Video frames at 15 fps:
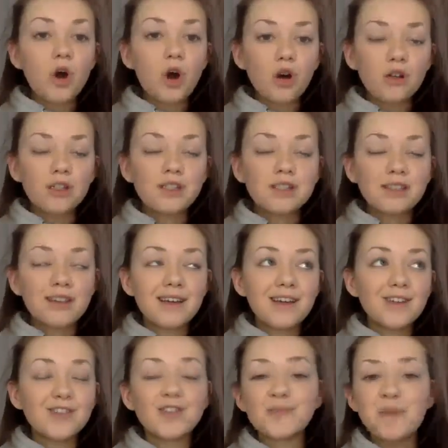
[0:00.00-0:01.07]

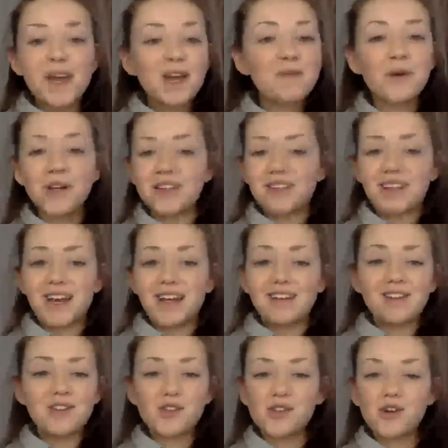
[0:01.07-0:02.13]
Honestly, just pick what you
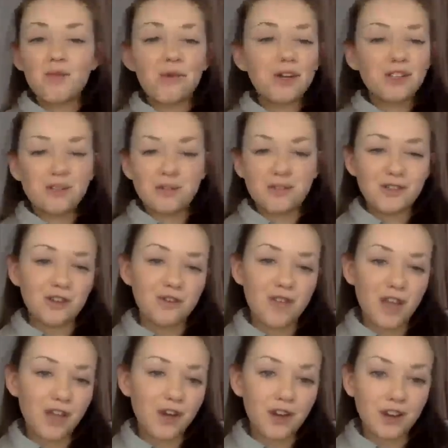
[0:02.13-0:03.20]
like. There's no point doing stuff
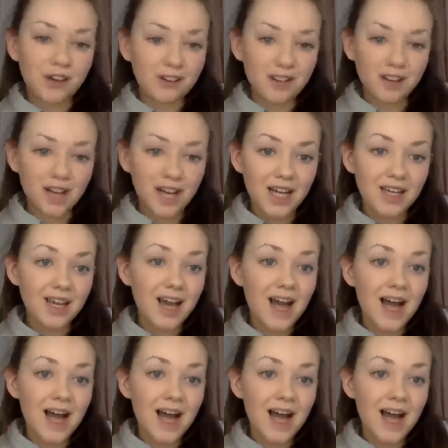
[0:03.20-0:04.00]
that you're not going to like.